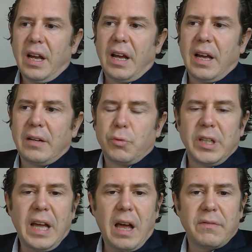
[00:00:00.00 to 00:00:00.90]
And
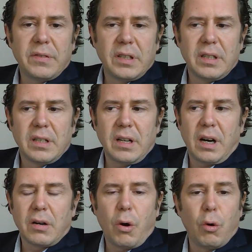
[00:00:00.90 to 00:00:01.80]
we have
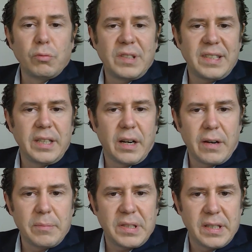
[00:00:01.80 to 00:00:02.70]
our own
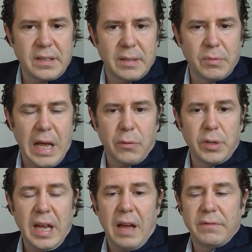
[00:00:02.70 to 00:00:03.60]
CRM system that
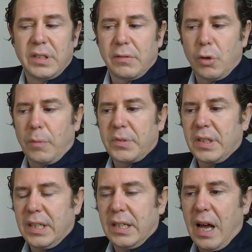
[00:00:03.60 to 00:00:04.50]
we have
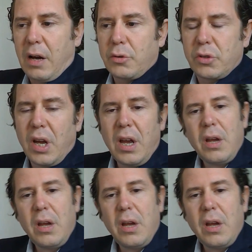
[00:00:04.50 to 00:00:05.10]
developed in-house,